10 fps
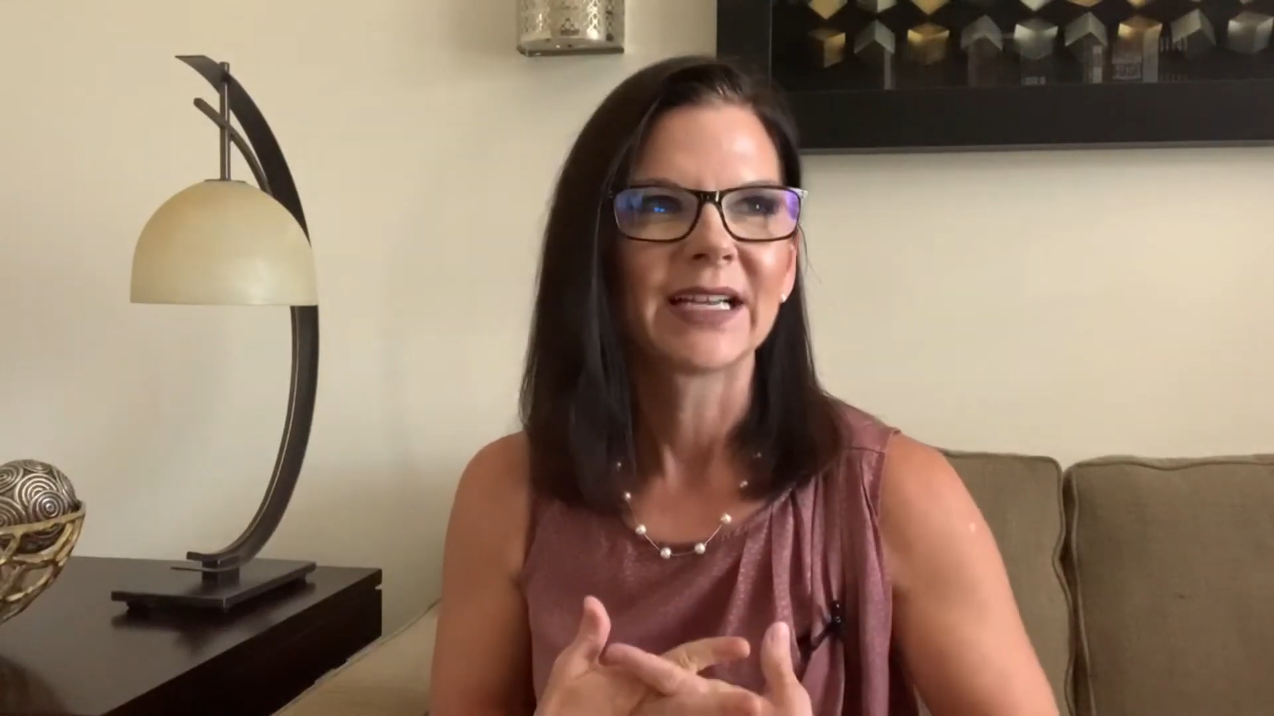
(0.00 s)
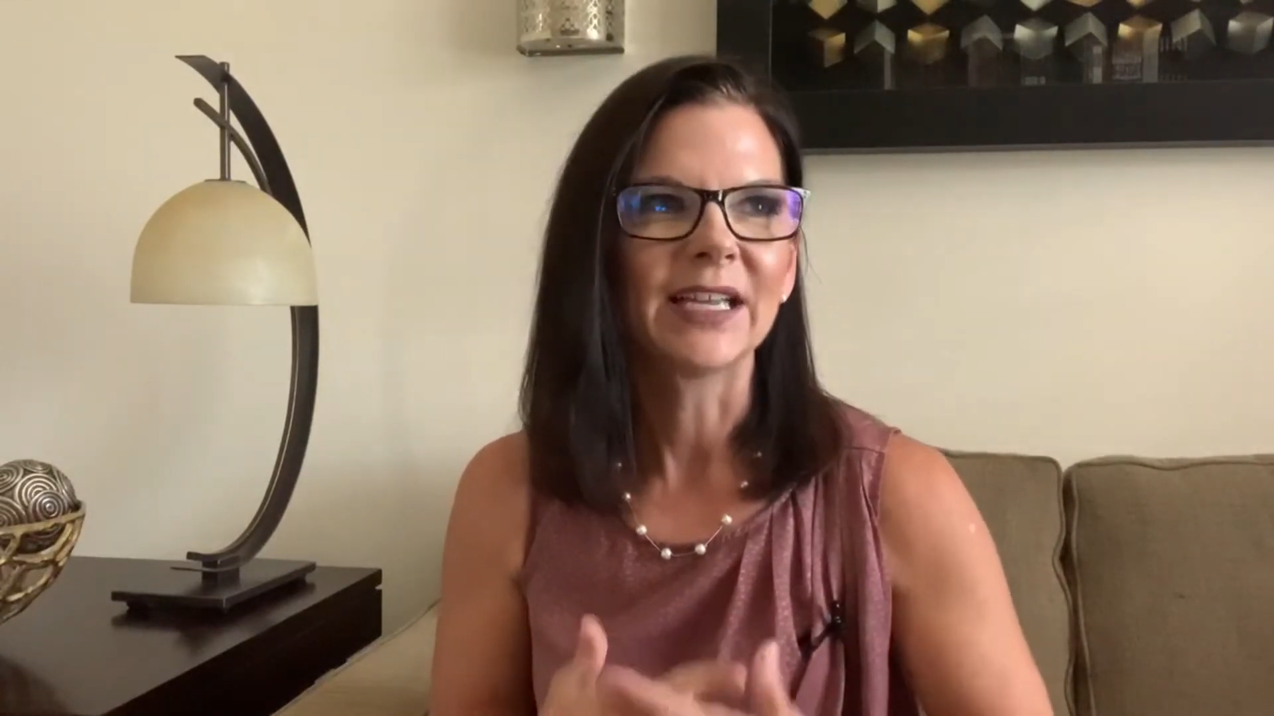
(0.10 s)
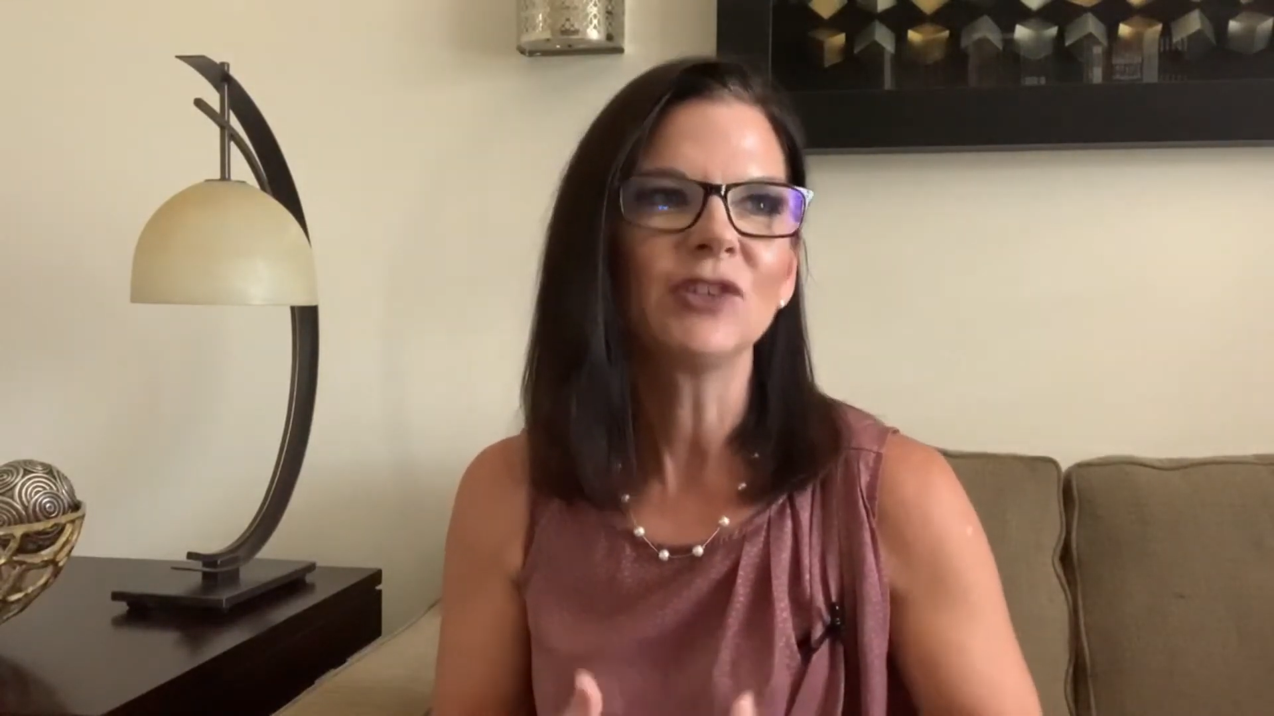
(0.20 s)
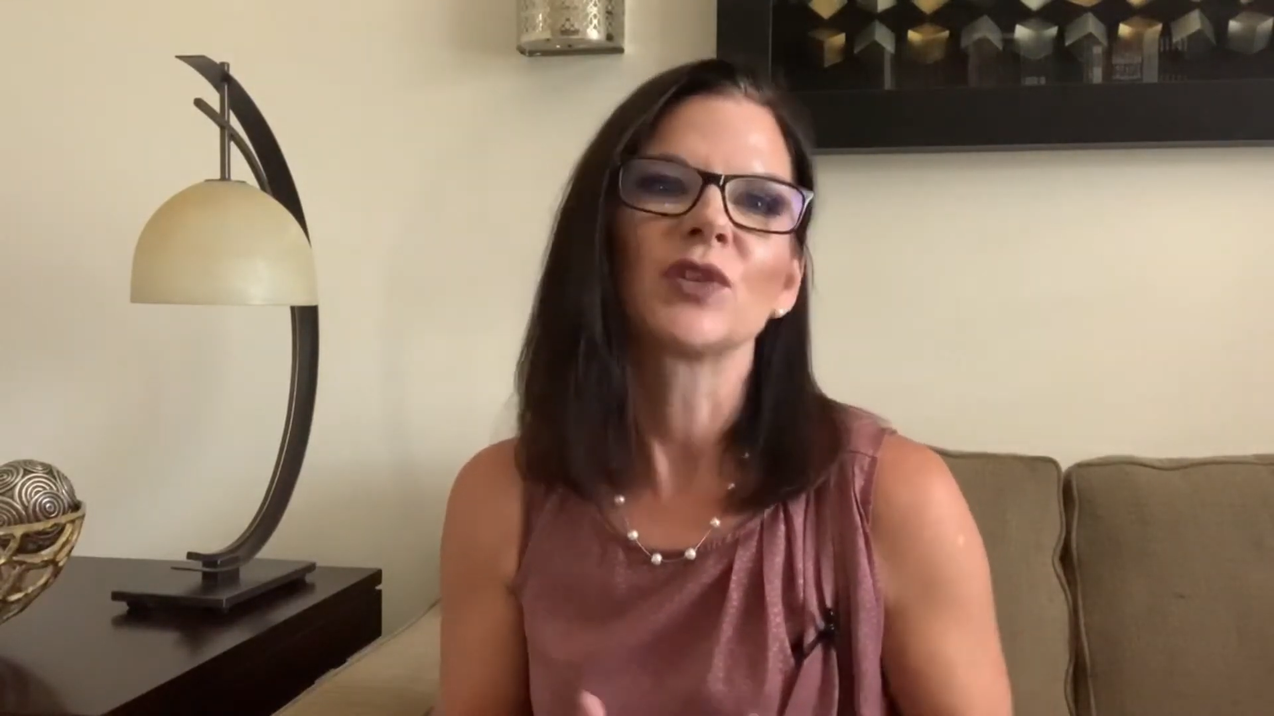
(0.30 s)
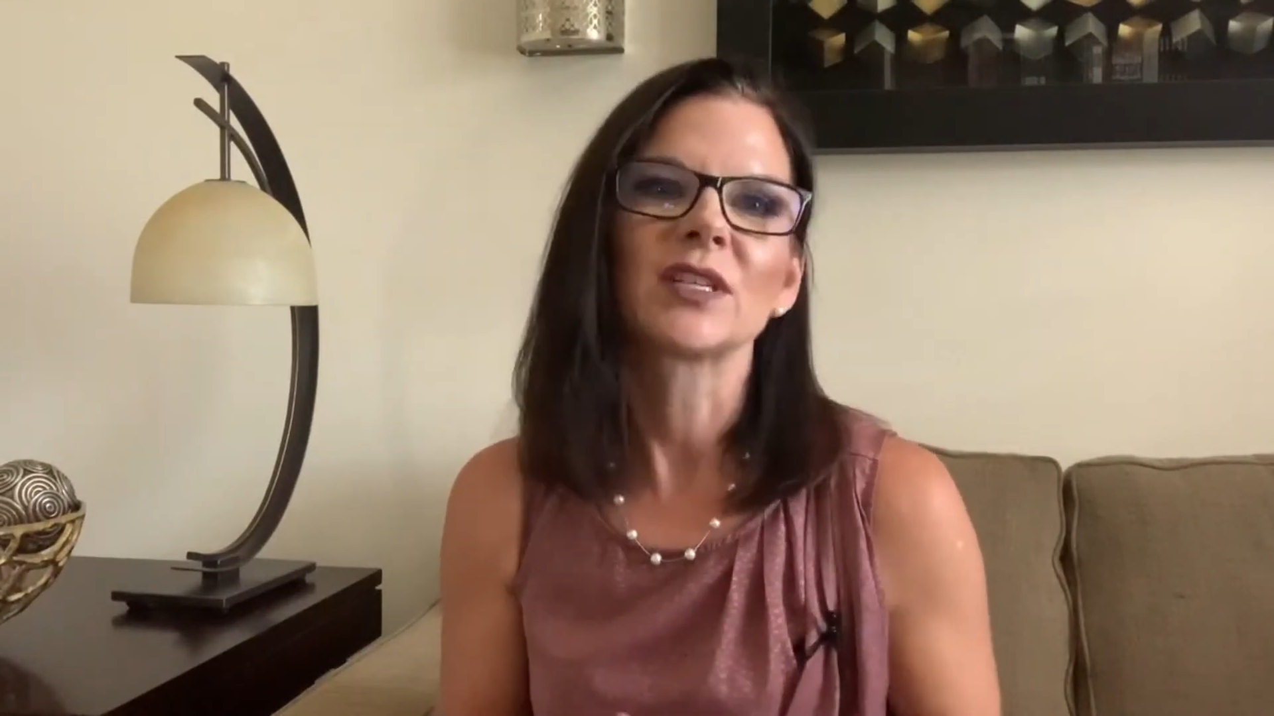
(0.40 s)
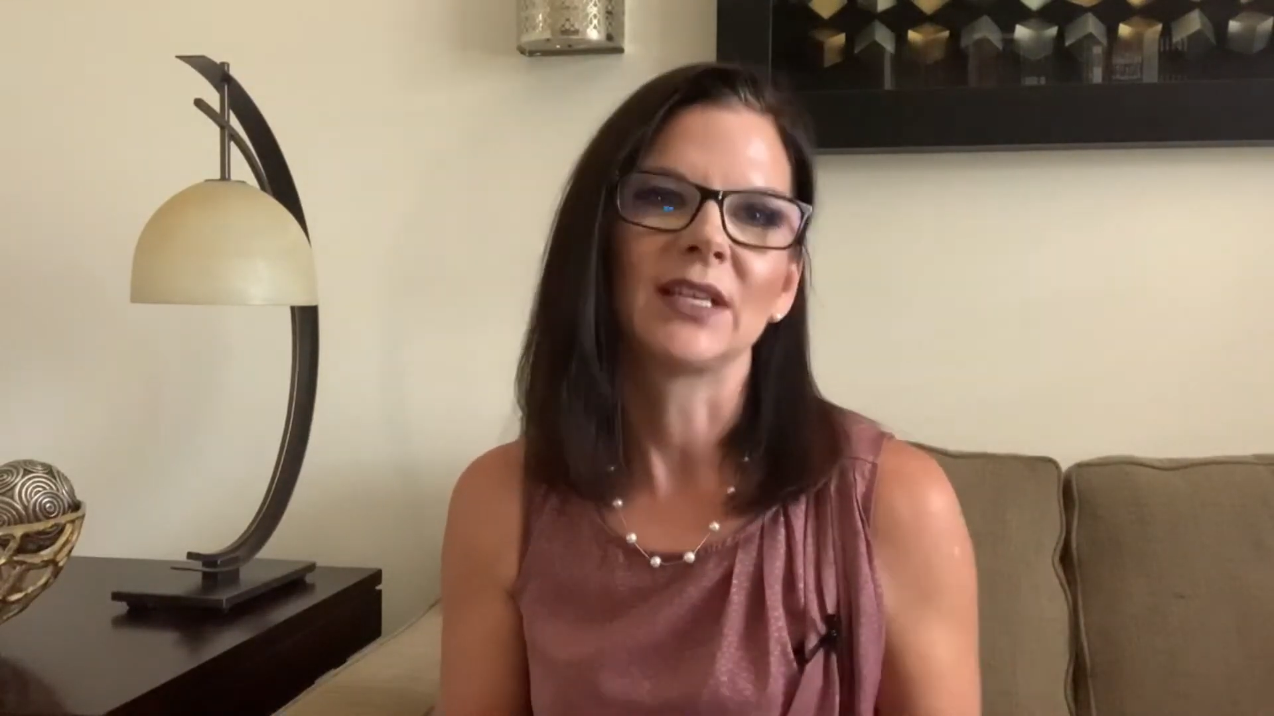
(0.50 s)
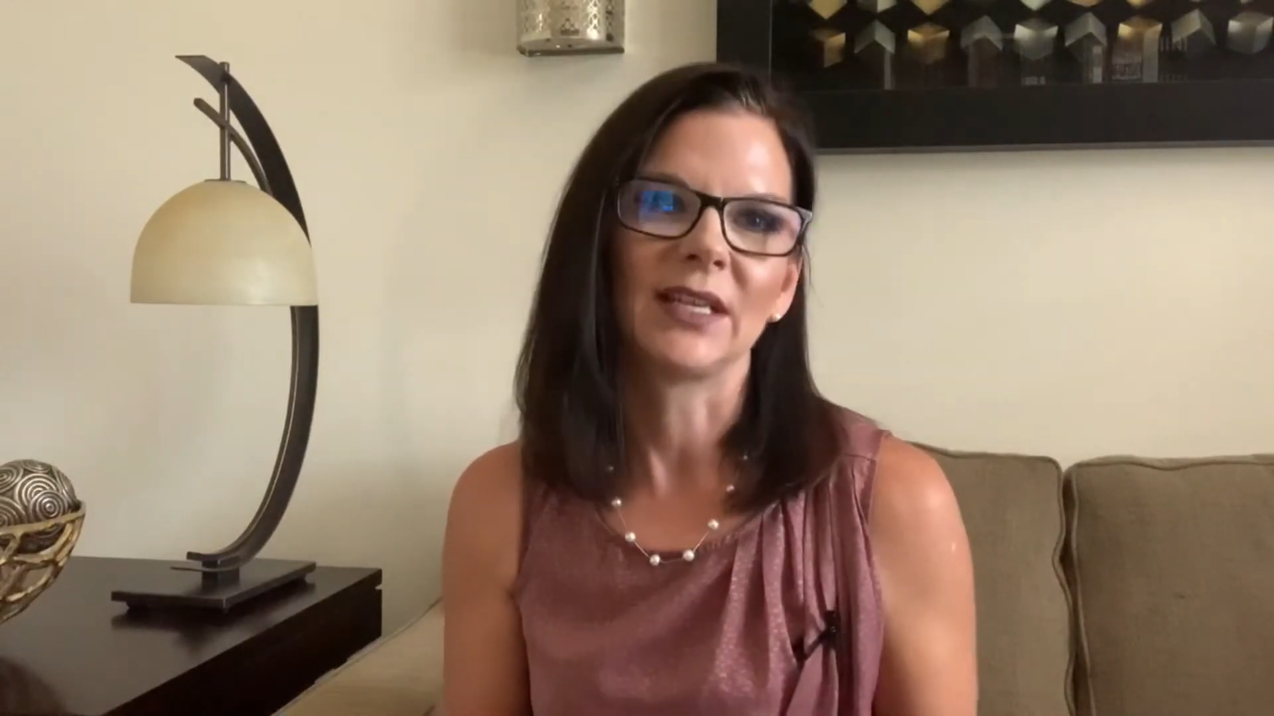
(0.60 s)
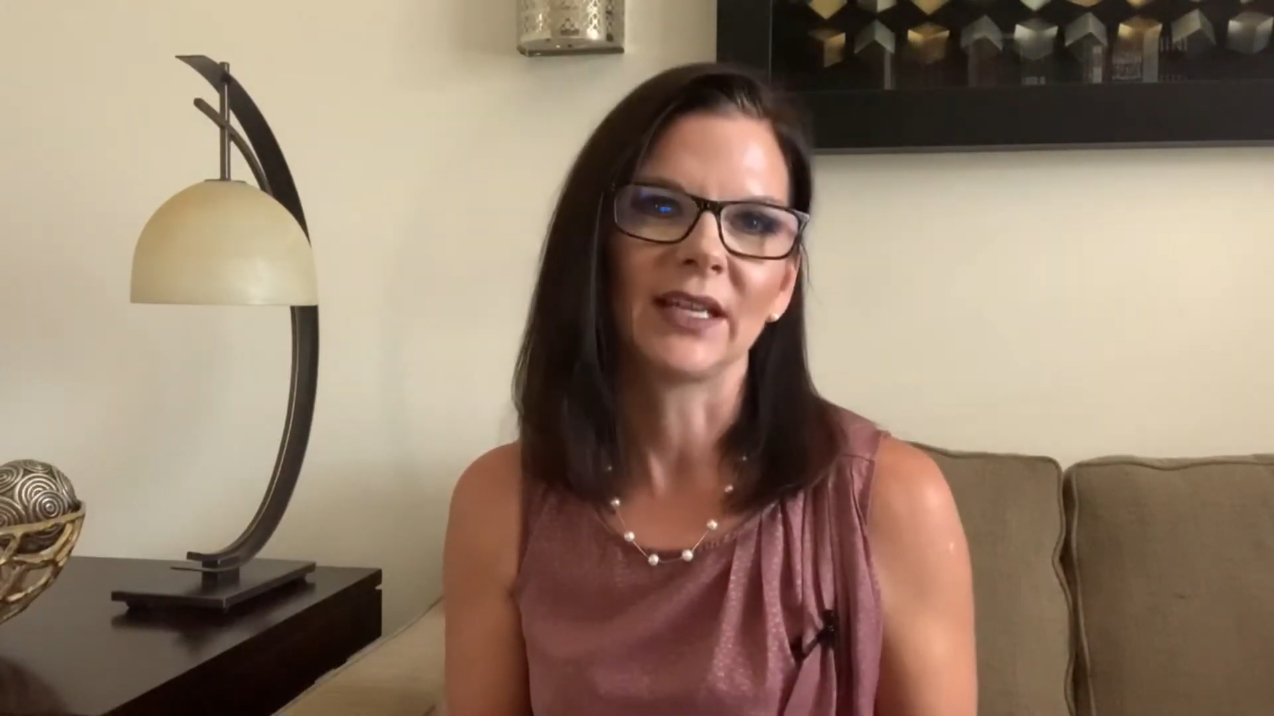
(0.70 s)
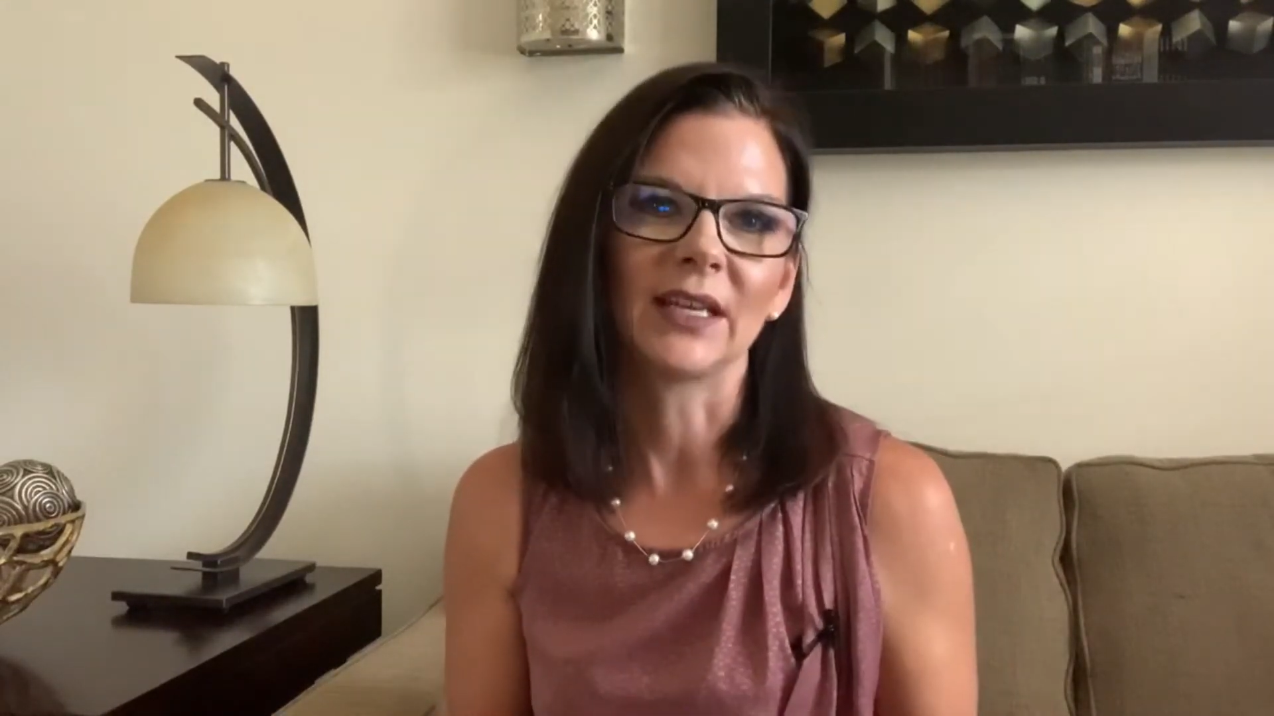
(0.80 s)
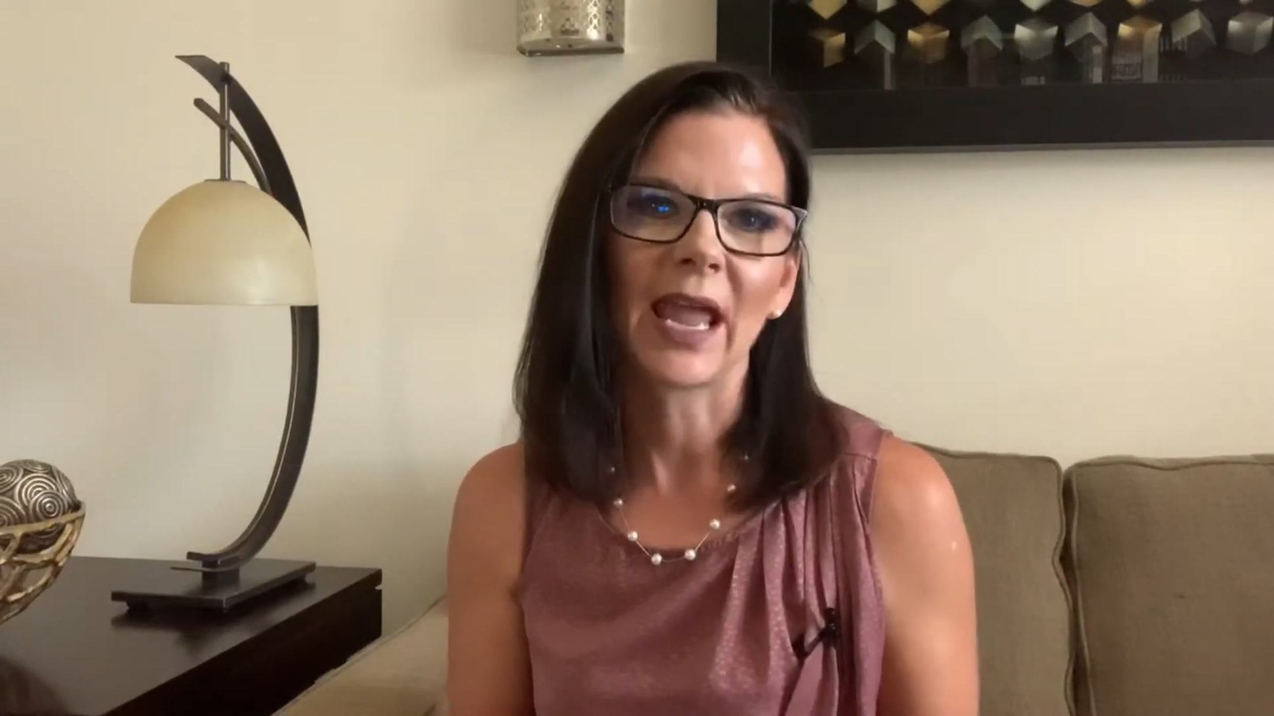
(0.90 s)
interested in